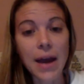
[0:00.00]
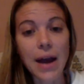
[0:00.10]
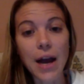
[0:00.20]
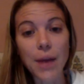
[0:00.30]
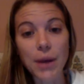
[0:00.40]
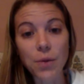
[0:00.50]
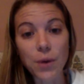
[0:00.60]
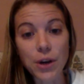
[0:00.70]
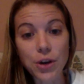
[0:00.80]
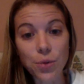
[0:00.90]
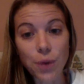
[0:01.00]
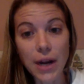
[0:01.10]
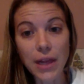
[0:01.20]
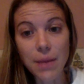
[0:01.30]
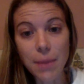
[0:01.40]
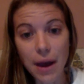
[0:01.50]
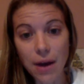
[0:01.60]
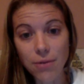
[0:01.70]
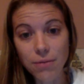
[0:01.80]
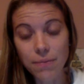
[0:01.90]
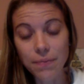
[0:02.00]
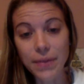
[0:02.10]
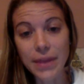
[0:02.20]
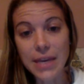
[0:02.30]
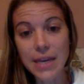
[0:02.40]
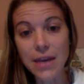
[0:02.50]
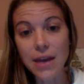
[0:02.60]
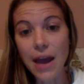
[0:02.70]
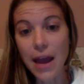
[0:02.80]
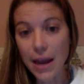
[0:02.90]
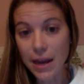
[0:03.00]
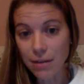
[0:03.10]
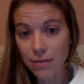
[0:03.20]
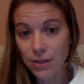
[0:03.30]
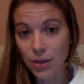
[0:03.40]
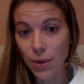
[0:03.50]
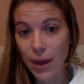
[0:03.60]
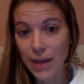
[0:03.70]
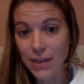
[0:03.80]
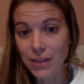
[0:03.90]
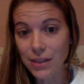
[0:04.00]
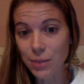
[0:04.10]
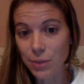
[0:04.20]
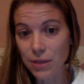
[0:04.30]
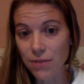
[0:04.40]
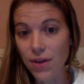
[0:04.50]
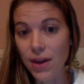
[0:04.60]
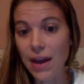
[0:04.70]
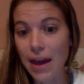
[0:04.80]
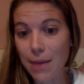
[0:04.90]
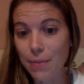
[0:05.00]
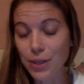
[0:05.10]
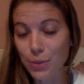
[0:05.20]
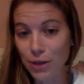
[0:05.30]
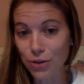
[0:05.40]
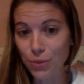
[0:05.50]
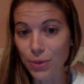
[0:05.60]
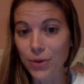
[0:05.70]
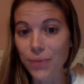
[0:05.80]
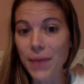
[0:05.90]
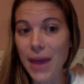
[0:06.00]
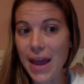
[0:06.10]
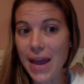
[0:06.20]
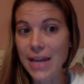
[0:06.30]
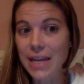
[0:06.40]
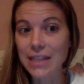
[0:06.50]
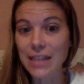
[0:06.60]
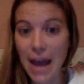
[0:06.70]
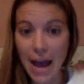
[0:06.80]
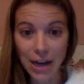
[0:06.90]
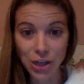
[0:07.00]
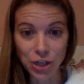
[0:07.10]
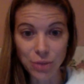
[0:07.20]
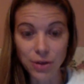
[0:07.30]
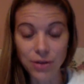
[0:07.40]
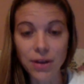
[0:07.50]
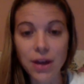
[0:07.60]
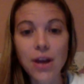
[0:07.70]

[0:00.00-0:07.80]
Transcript: And when you're writing them out, the A, so S is specific, M is measurable, A is actionable.